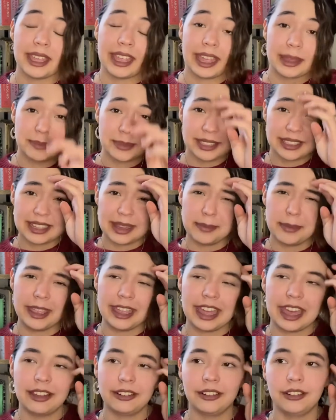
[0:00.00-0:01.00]
I'm stepping
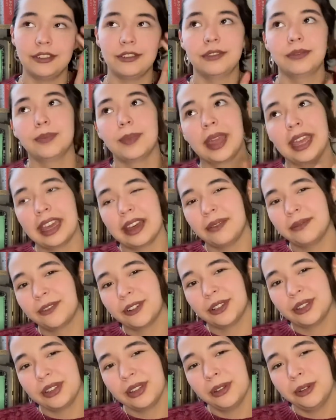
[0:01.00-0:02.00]
out of my
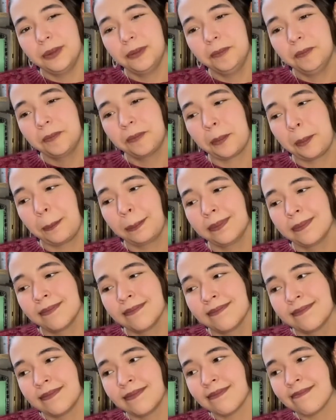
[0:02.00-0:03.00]
comfort zone
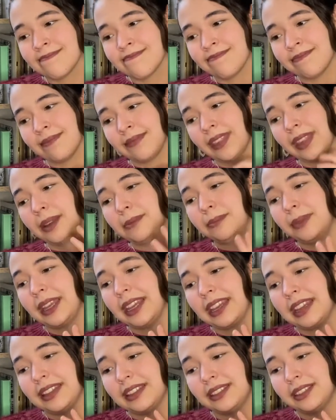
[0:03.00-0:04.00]

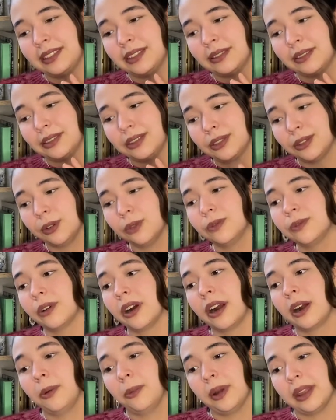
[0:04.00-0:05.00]
because so
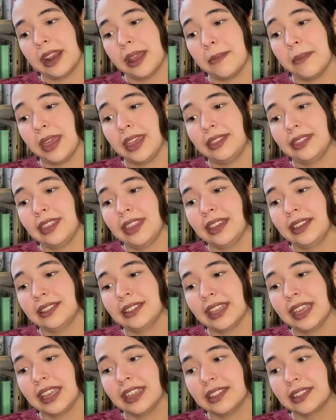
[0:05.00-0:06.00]
far when I make things
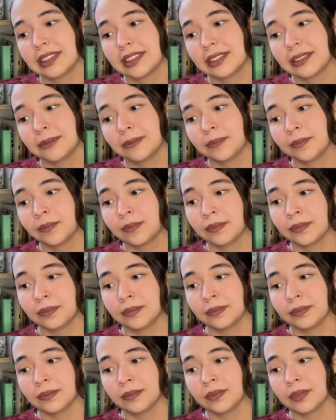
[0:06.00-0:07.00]
it's
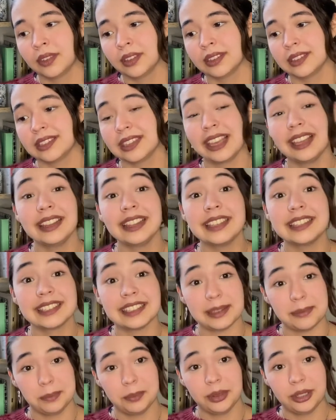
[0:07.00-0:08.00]
slightly
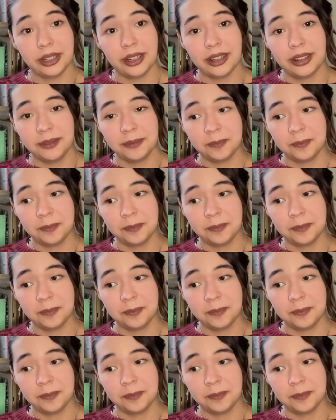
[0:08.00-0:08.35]
simpler